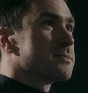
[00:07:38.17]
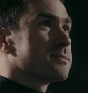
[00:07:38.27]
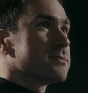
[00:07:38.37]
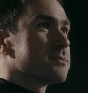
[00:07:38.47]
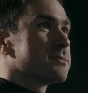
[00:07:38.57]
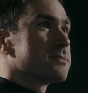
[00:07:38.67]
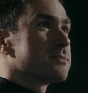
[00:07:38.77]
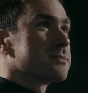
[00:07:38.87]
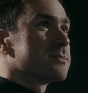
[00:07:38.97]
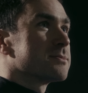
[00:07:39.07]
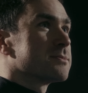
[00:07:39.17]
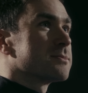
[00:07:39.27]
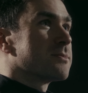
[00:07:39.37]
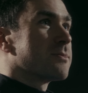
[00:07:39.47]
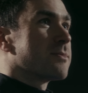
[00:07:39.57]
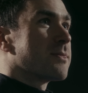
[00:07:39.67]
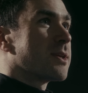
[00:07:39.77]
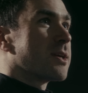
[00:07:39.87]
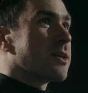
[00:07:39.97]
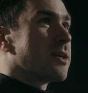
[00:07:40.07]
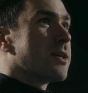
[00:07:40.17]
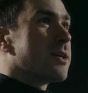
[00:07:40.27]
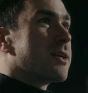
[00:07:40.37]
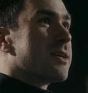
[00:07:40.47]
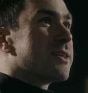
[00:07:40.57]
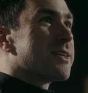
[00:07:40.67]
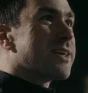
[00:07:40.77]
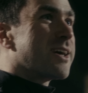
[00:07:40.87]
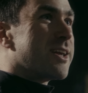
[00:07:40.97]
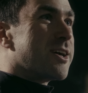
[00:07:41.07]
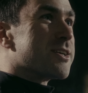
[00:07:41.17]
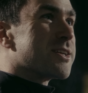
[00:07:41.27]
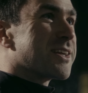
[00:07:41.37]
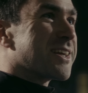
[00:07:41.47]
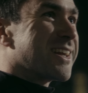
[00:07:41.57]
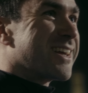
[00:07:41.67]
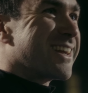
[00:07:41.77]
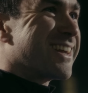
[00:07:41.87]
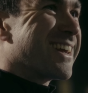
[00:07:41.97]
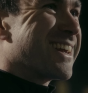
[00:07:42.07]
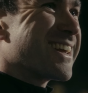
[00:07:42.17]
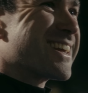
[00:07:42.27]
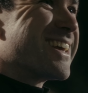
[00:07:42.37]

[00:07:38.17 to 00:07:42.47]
But instead of doing any more than those 2 training runs, I thought I'll just go and do it,